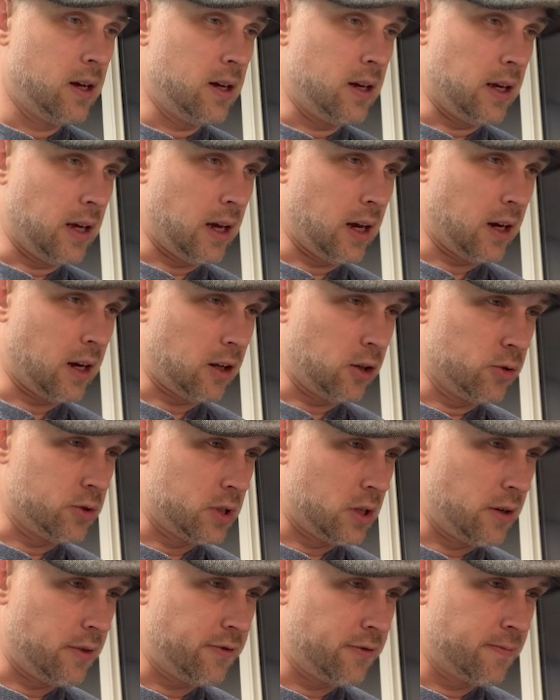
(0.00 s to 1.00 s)
Yeah, close
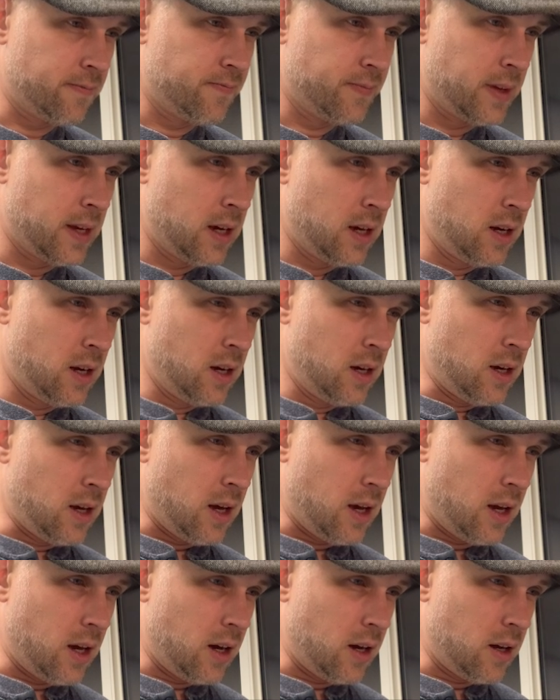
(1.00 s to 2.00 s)
enough.
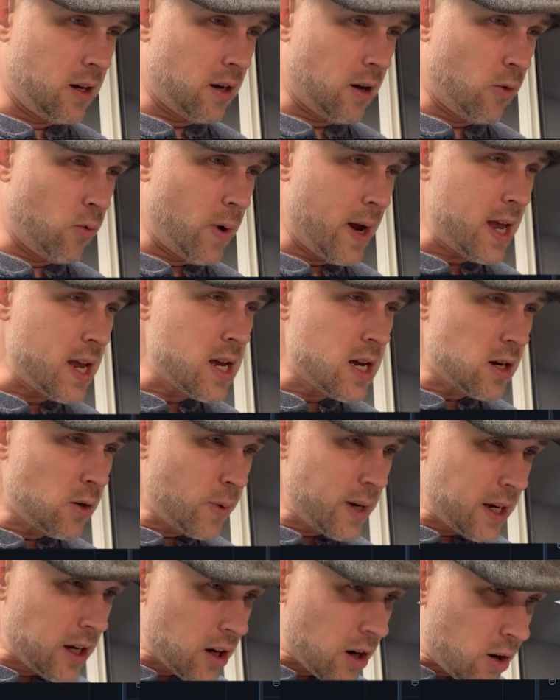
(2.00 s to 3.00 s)
And away
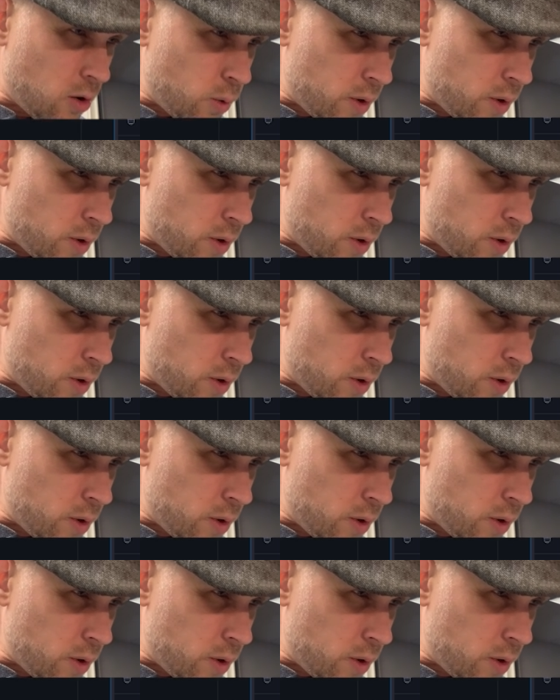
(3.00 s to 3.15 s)
we go.